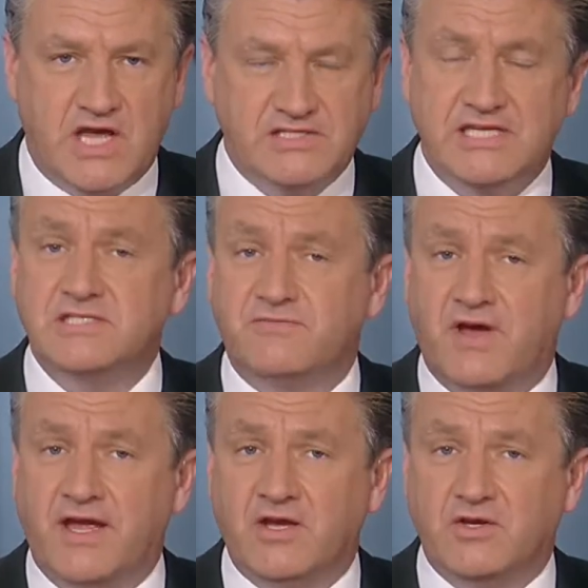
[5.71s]
are
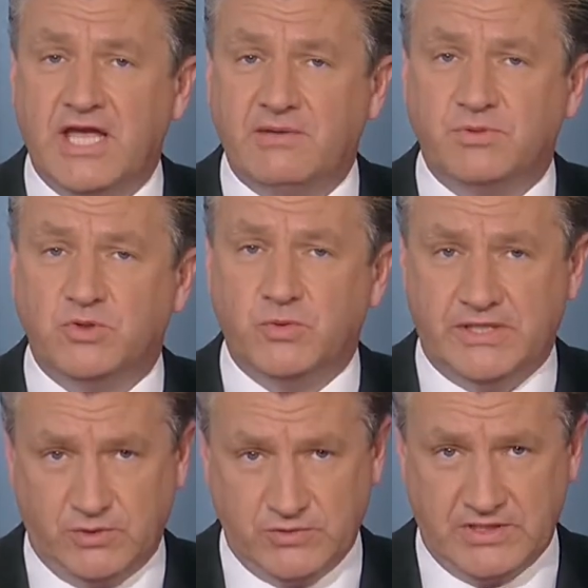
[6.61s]
testifying on Capitol
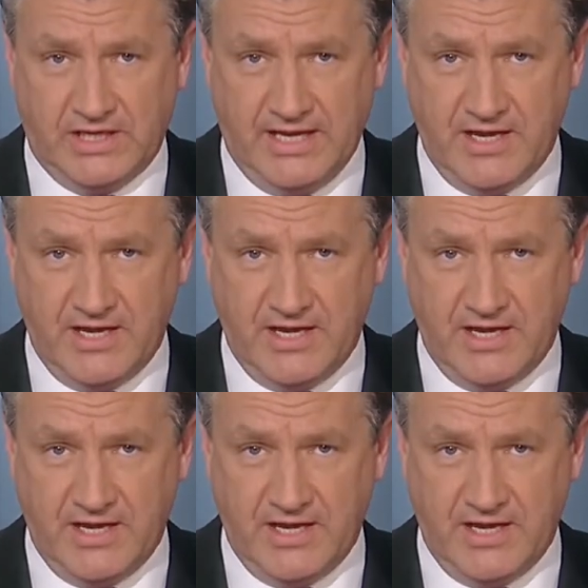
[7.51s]
Hill today.